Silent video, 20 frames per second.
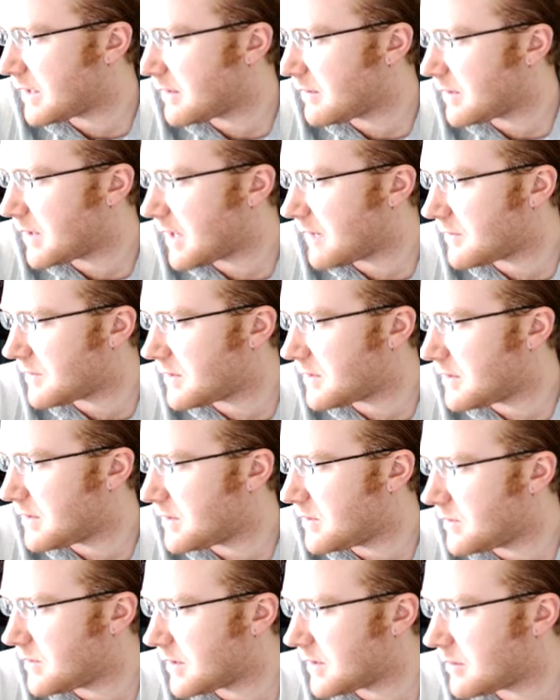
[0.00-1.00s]
would have to
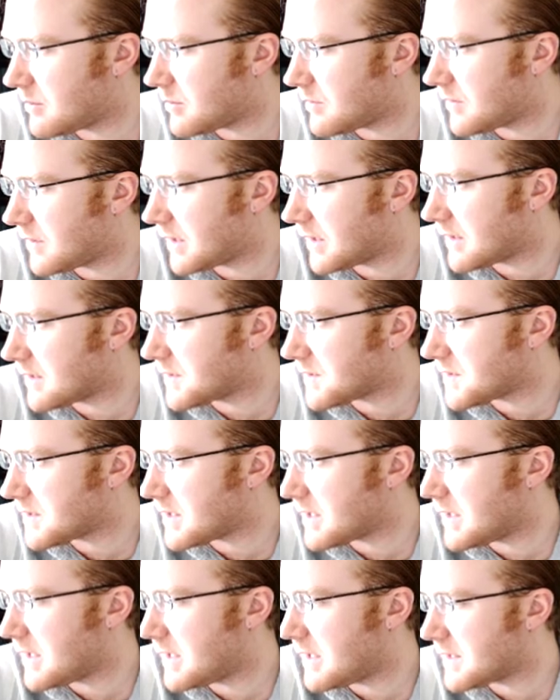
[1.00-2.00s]
do another move like this,
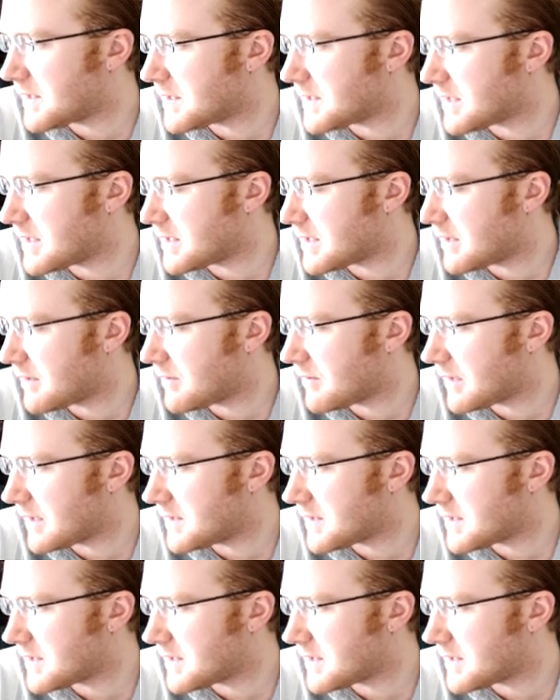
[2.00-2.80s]
and he gets Sente for that,